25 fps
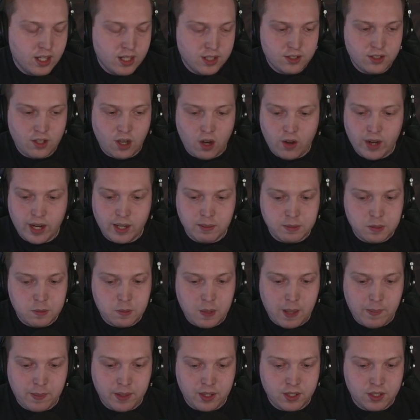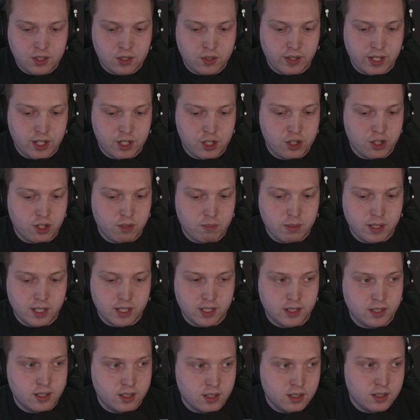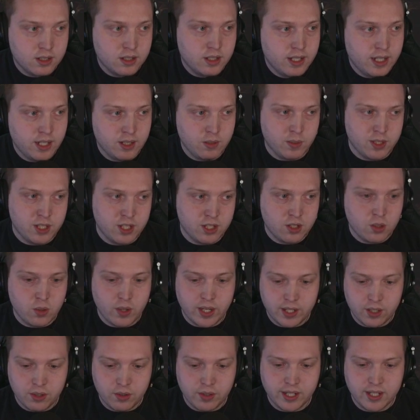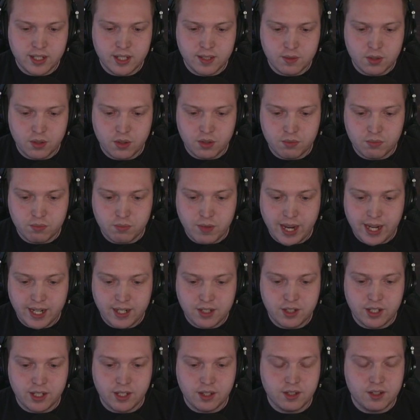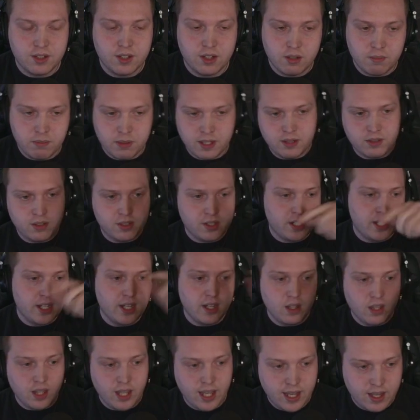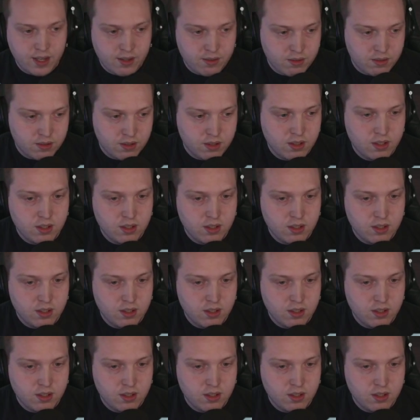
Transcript: Sorry, I'm spamming the screenshot button, which is quite annoying because I've got the Rex thing at the top, but I'll just cut that out.